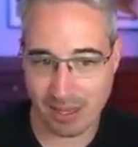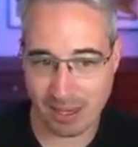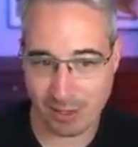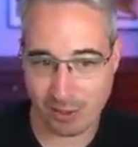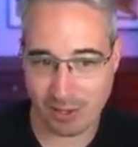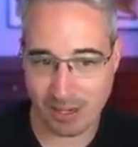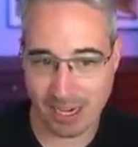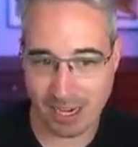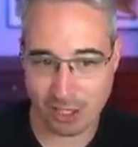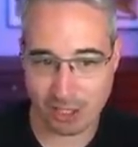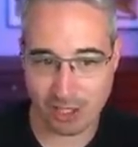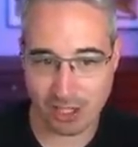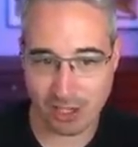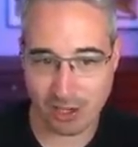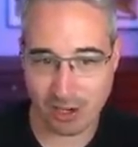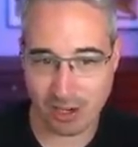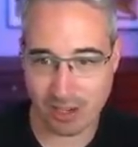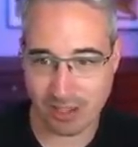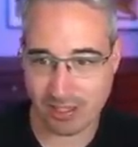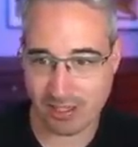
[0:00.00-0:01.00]
that could actually
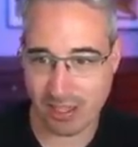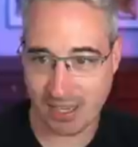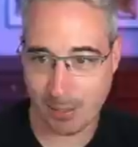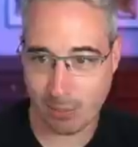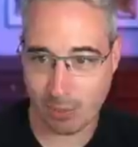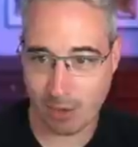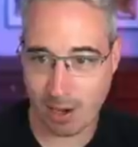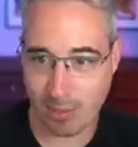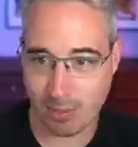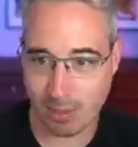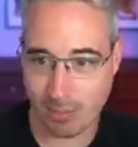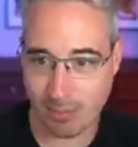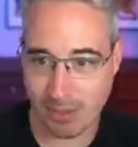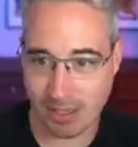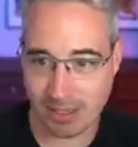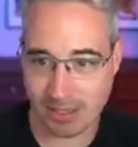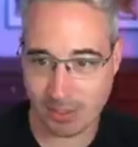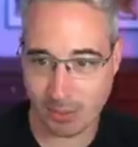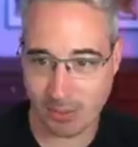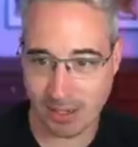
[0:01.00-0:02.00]
cause a problem
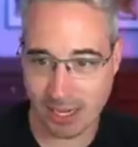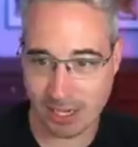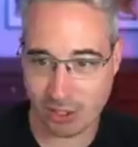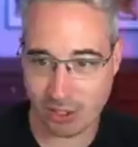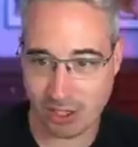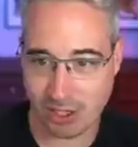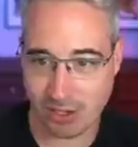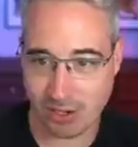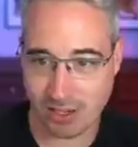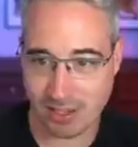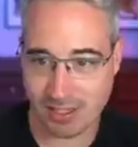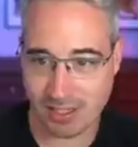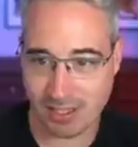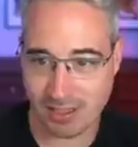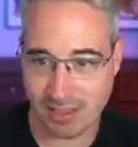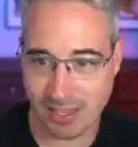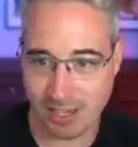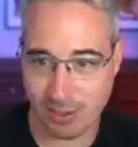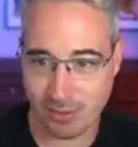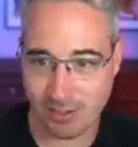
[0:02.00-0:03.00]
because it would actually cause
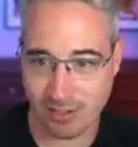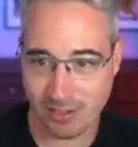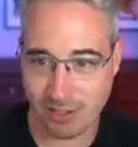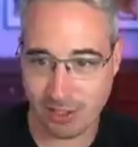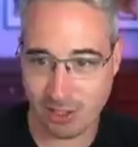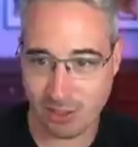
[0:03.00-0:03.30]
the layout